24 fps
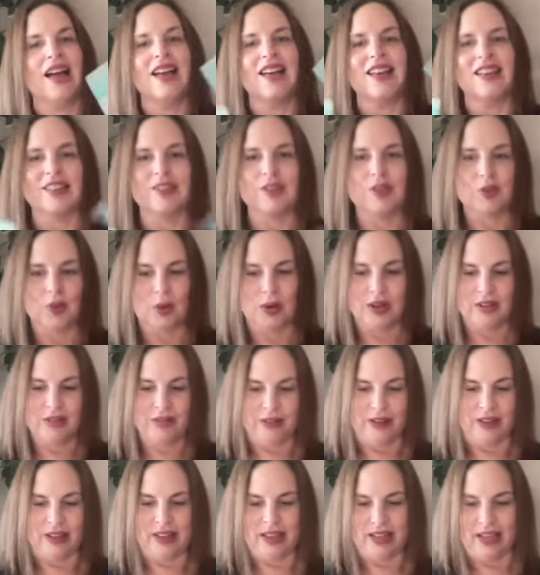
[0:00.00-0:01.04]
It's sort of
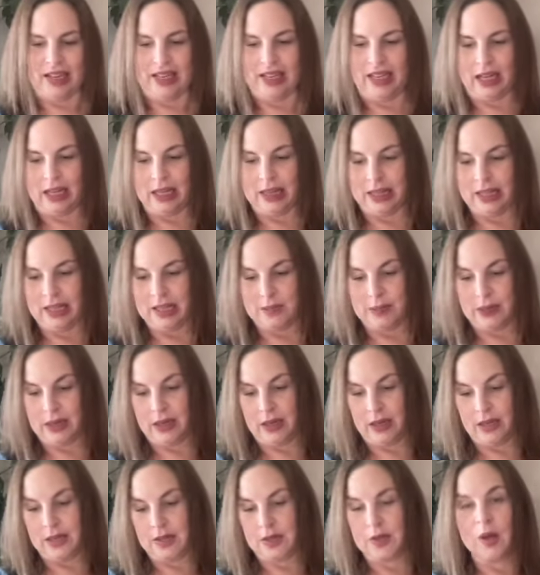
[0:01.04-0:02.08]
funny that I got these
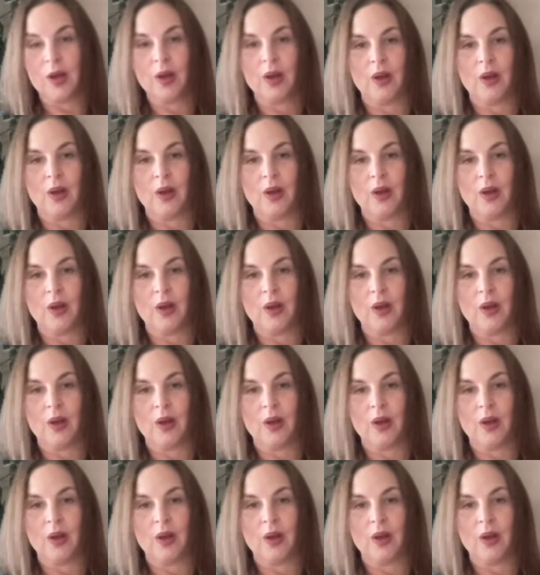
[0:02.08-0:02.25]
because